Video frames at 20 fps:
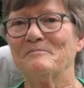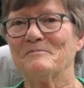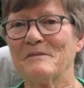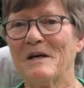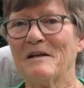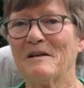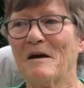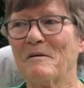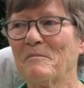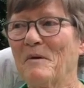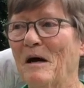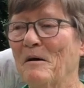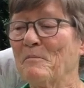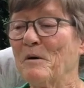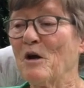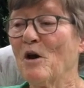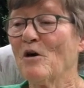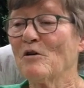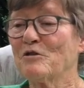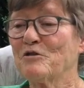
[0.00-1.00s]
And I
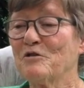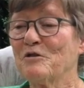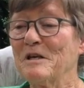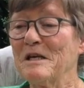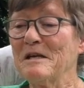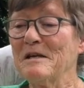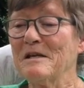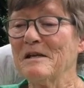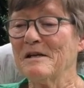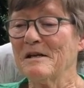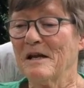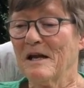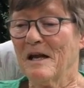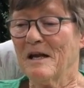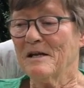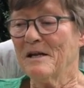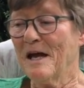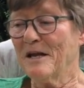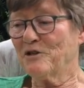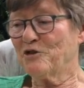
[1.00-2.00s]
belong to the
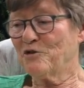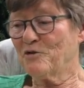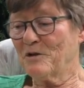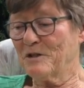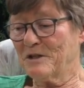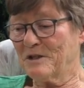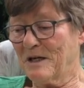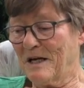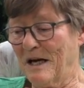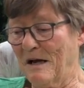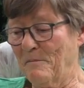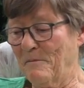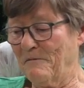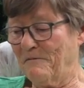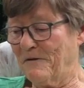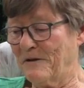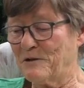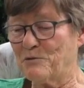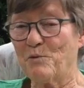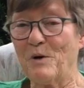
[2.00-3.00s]
Naturist Club,
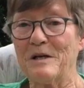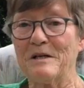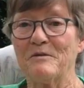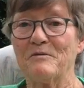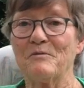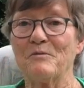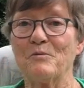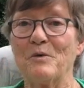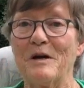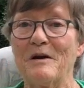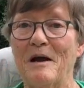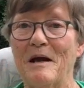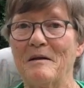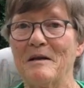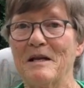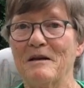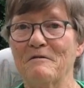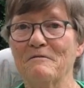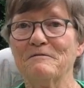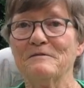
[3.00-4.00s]
if there's one where I
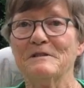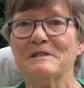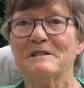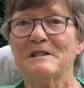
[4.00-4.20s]
live.